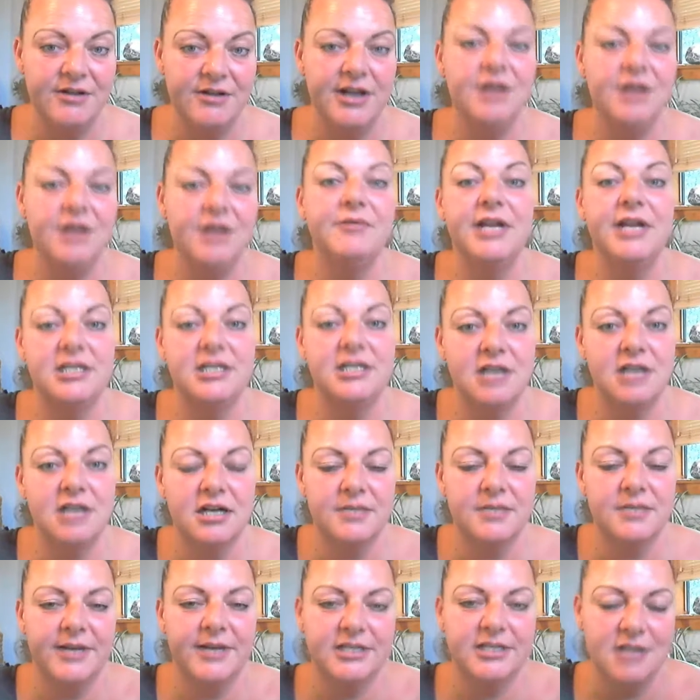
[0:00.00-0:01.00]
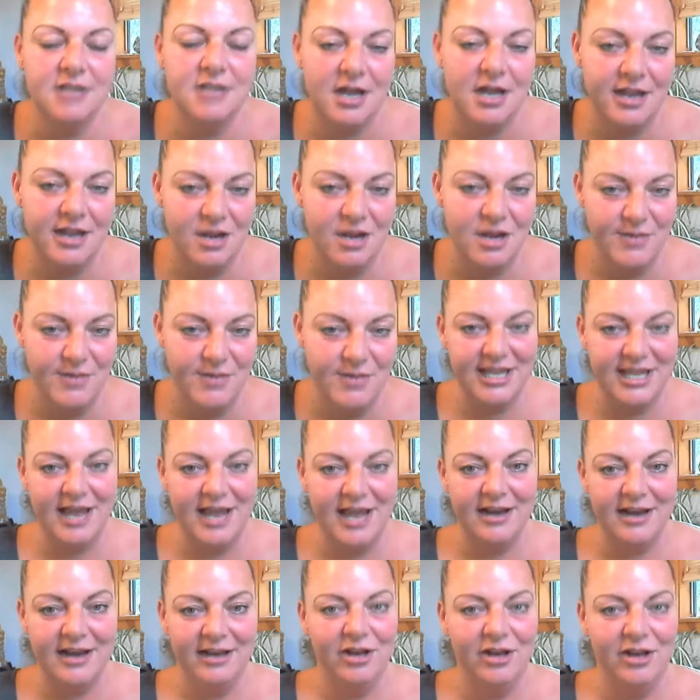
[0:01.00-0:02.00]
I know we had talking about
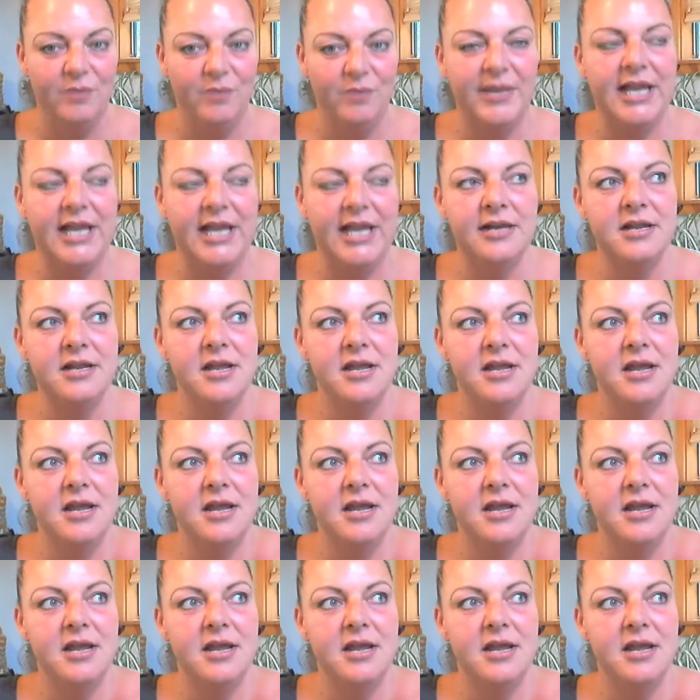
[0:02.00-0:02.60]
that a little bit,